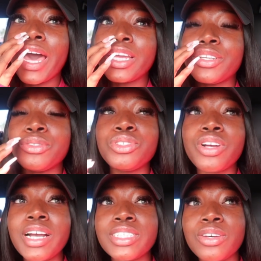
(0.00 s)
I do
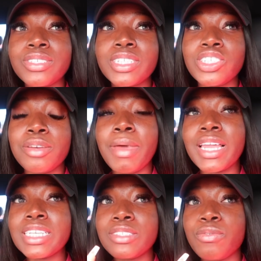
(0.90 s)
try to go to the gym
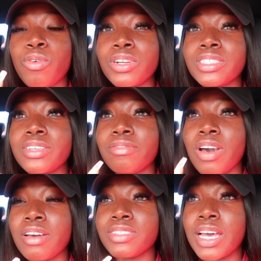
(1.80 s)
at least 4 to
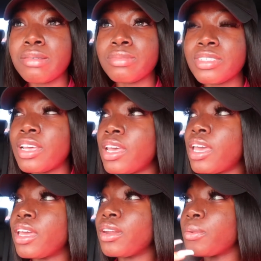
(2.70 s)
5 times
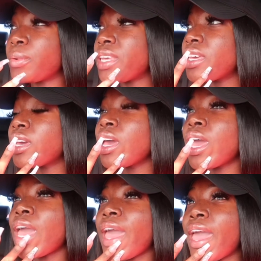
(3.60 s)
in a week,
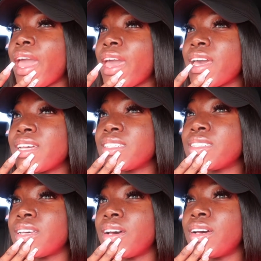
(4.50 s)

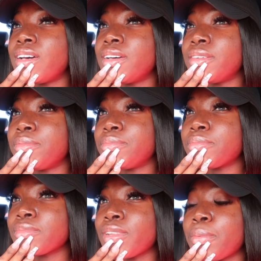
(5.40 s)
and
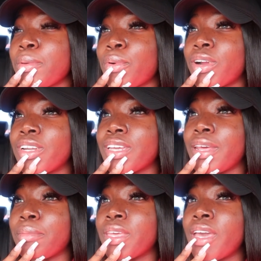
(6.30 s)
people are
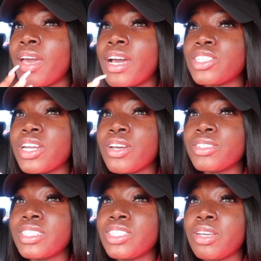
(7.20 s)
looking at me. I try to
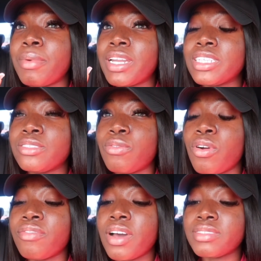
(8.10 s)
go to the gym at least
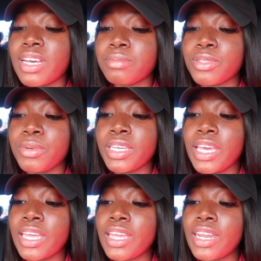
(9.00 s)
4 or 5 times a
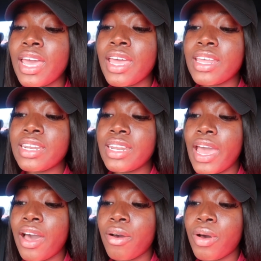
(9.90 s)
week, and
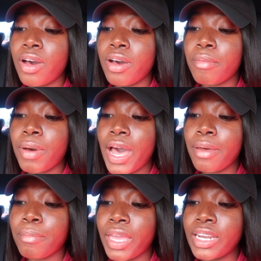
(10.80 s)
now
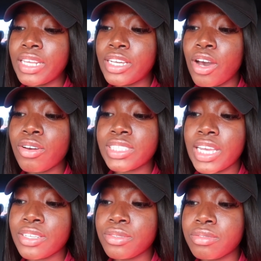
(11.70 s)
I mainly go because
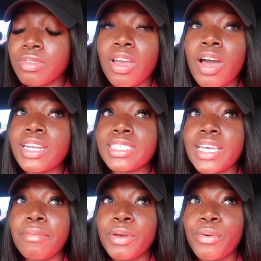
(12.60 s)
I've
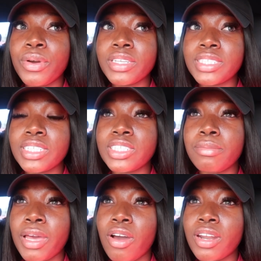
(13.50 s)
been going to the
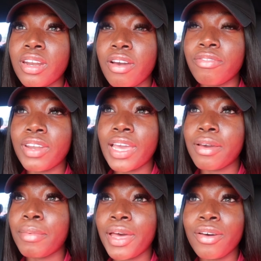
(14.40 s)
gym like on and off for
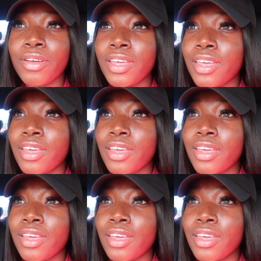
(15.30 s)
like about,